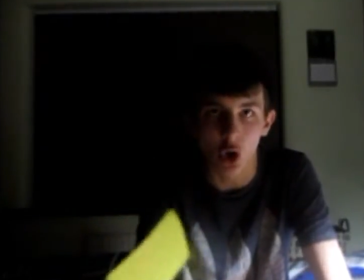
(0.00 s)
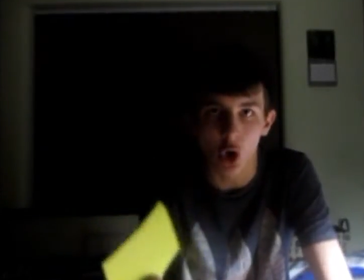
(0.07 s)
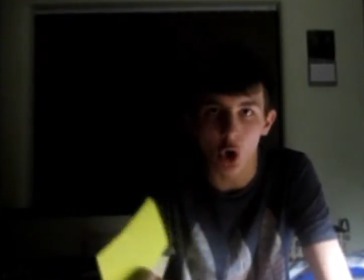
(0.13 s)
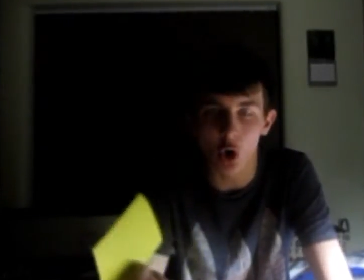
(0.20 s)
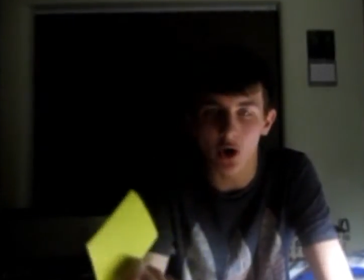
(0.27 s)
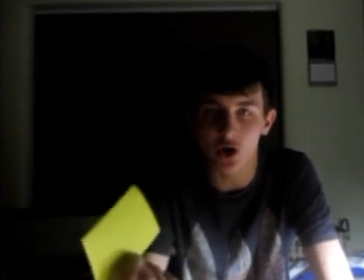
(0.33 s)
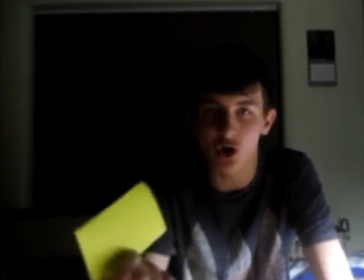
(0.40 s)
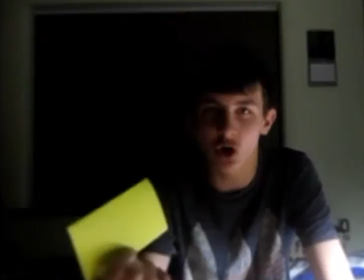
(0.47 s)

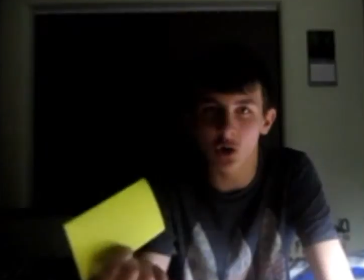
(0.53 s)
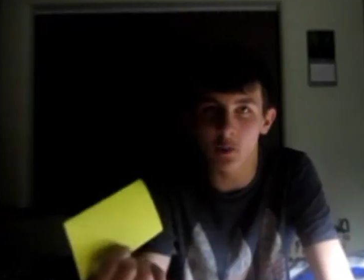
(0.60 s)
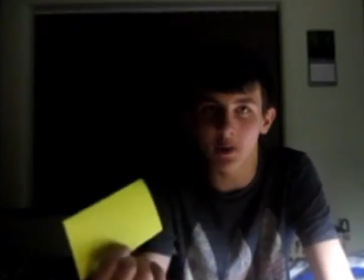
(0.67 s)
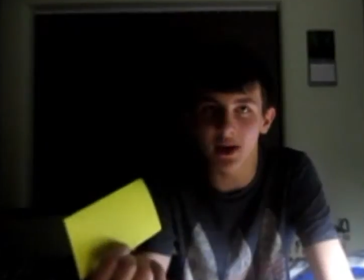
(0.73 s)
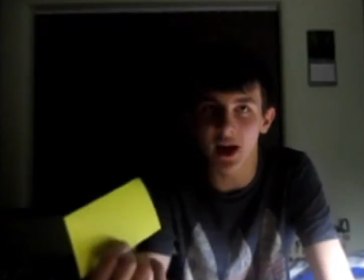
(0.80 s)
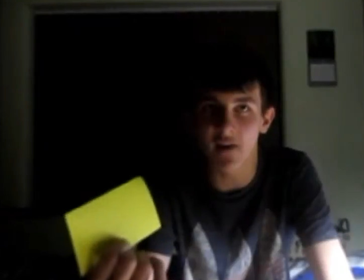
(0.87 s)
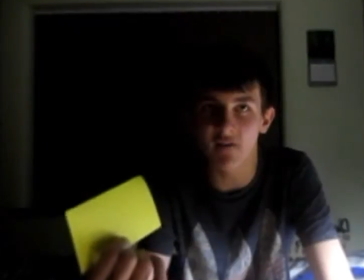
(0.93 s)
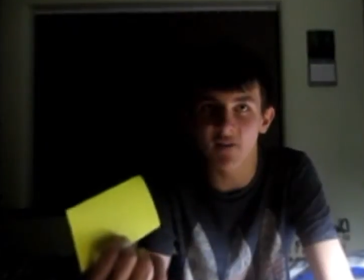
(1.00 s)
or it could
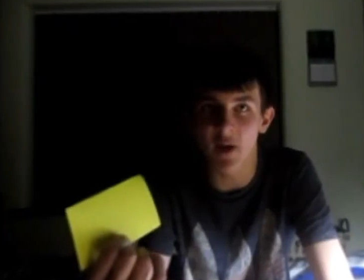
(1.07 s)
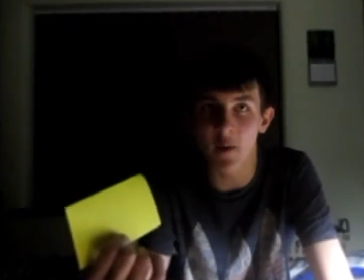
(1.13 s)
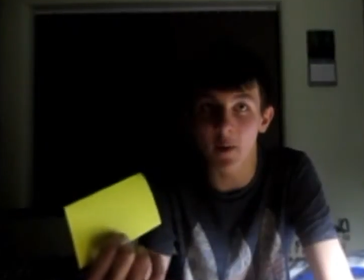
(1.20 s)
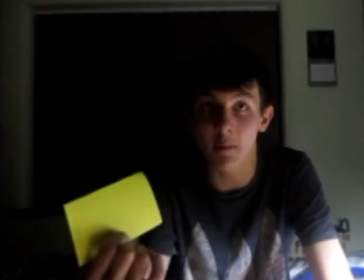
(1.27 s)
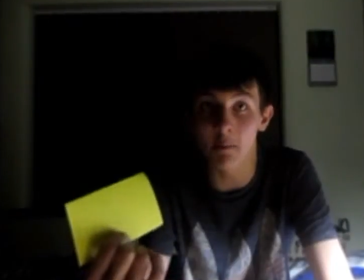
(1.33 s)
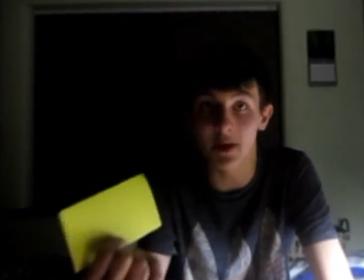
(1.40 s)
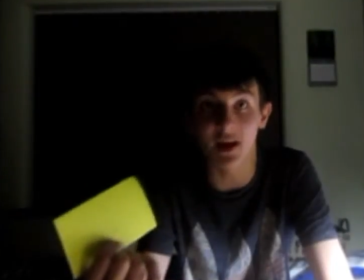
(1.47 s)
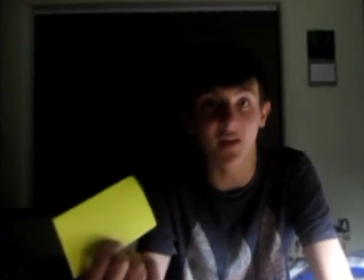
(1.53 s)
be a very
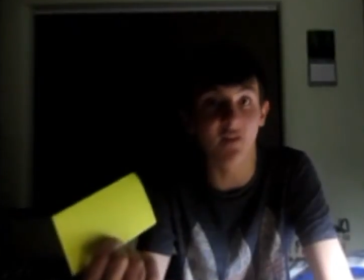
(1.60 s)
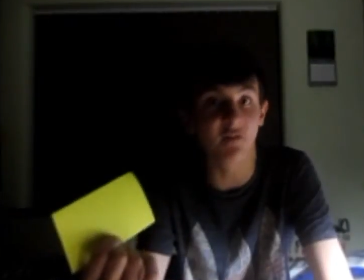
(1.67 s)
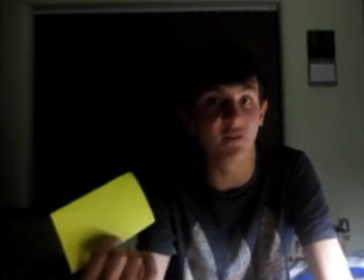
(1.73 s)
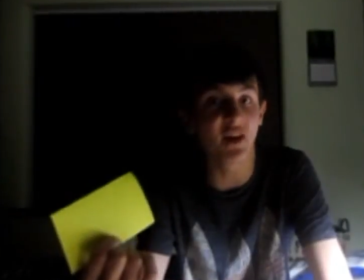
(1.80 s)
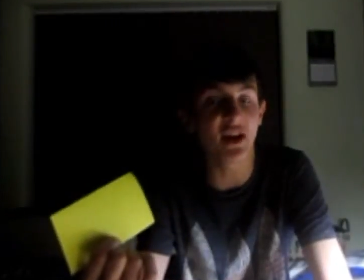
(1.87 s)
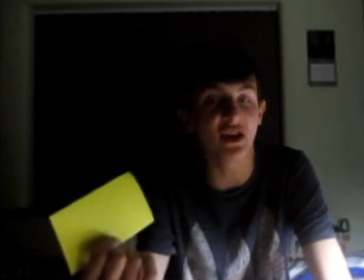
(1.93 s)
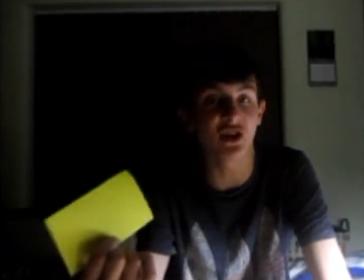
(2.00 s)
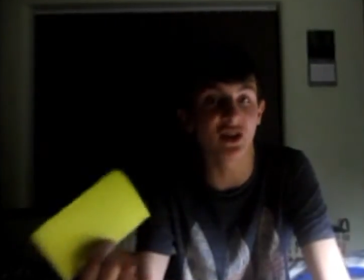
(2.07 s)
big
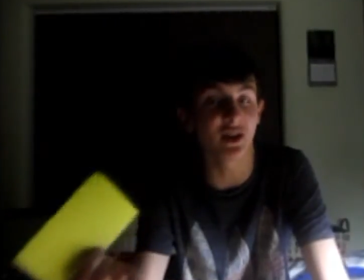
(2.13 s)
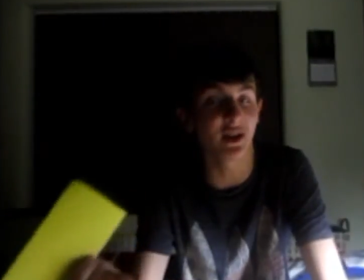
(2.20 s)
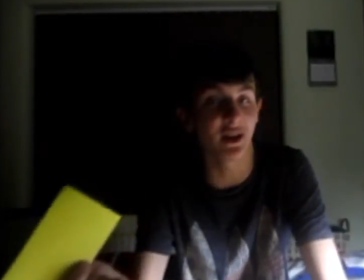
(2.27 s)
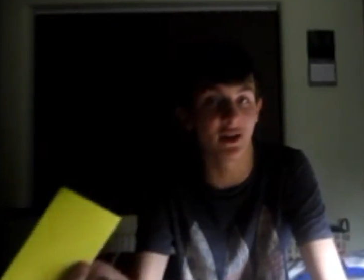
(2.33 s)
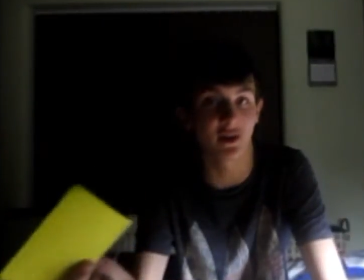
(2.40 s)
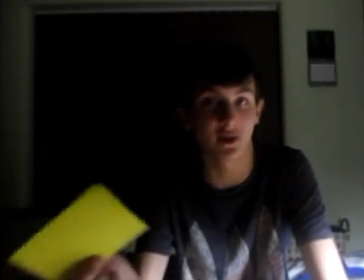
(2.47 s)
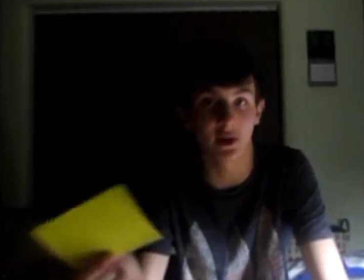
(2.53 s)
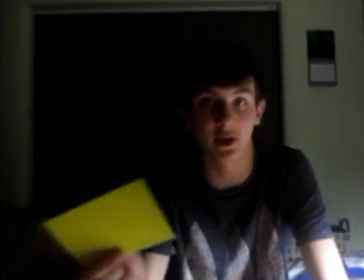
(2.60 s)
fish
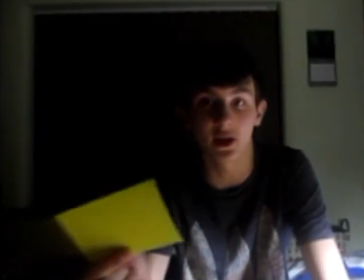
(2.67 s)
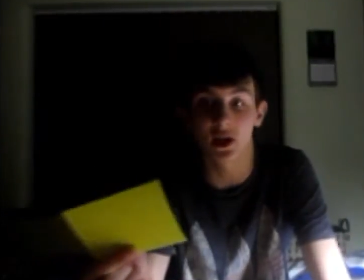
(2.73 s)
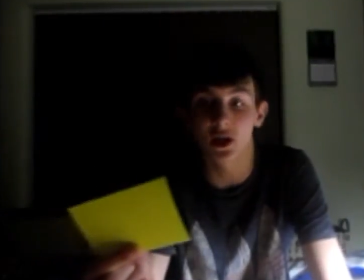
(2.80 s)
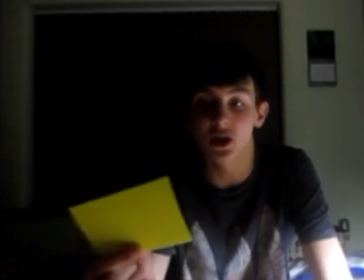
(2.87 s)
initially.